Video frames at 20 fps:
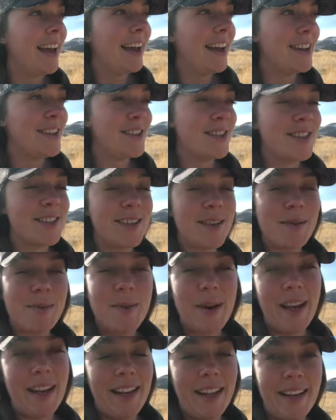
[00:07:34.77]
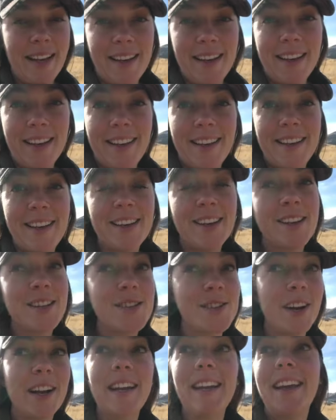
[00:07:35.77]
is just awaiting
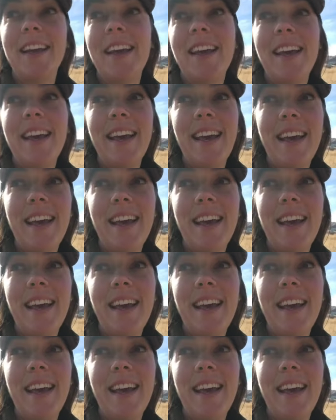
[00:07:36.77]
training